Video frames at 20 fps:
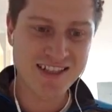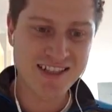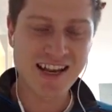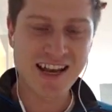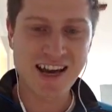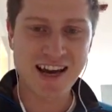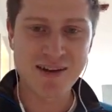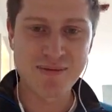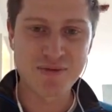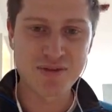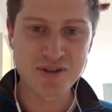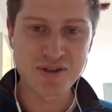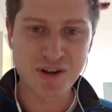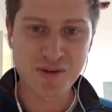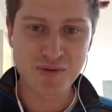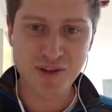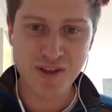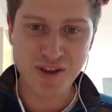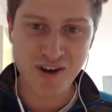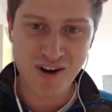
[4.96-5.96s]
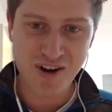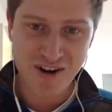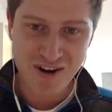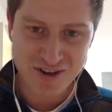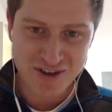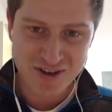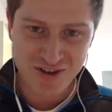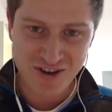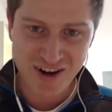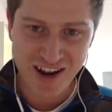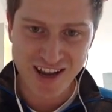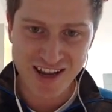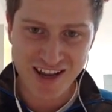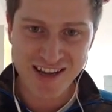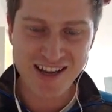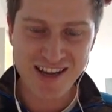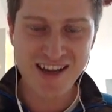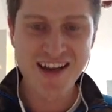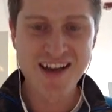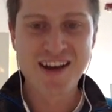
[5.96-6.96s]
today I'm joined with
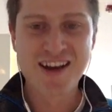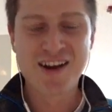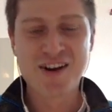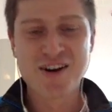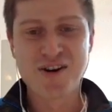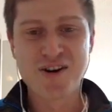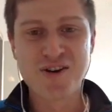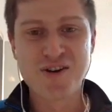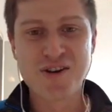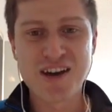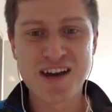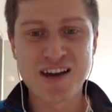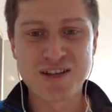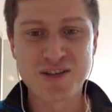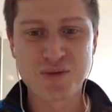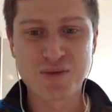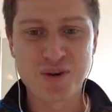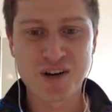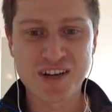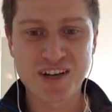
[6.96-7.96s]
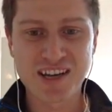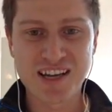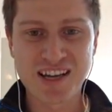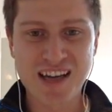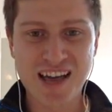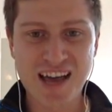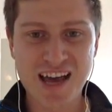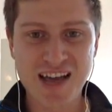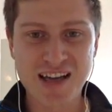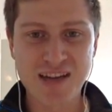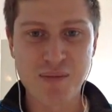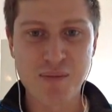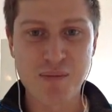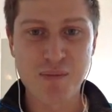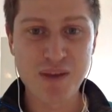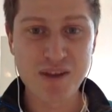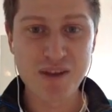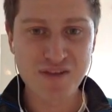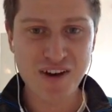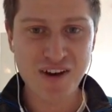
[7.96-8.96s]
Andre who is working at
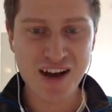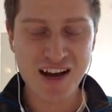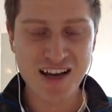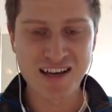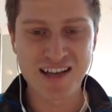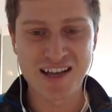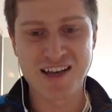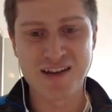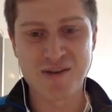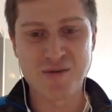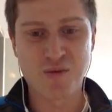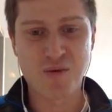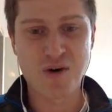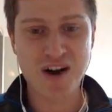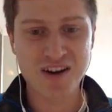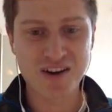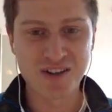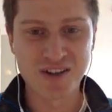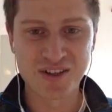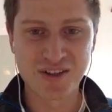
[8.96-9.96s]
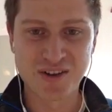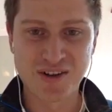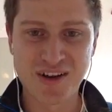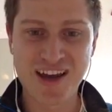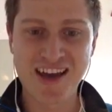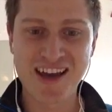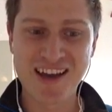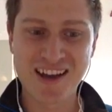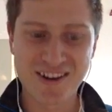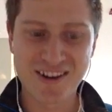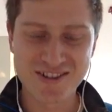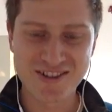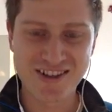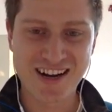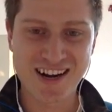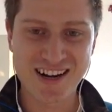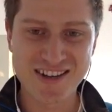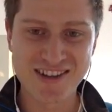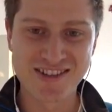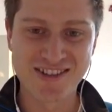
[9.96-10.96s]
Bidvine in Waterloo. Hey Andre,
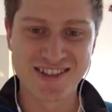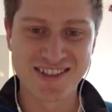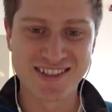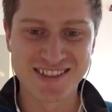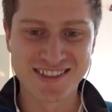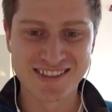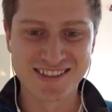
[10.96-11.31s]
how you doing?